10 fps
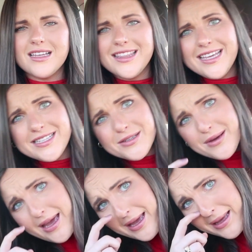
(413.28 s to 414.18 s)
I think it's
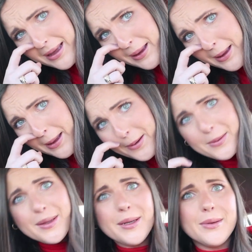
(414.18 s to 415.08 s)
okay. I
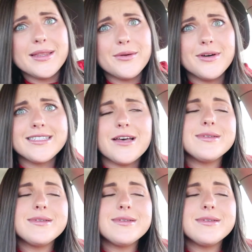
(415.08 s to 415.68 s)
don't really know what that was.